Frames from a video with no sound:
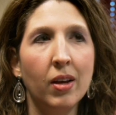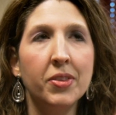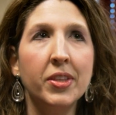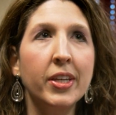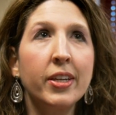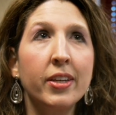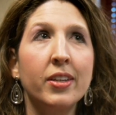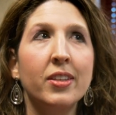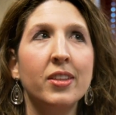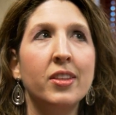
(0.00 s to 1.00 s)
I think
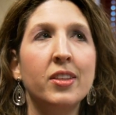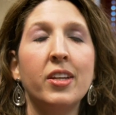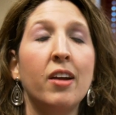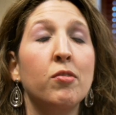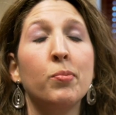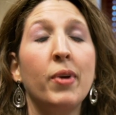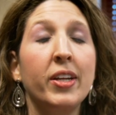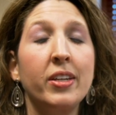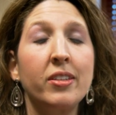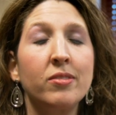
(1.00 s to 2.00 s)
that
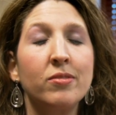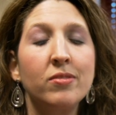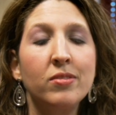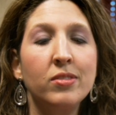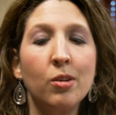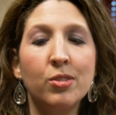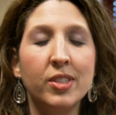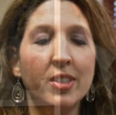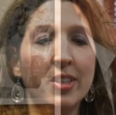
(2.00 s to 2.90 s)
everybody knows that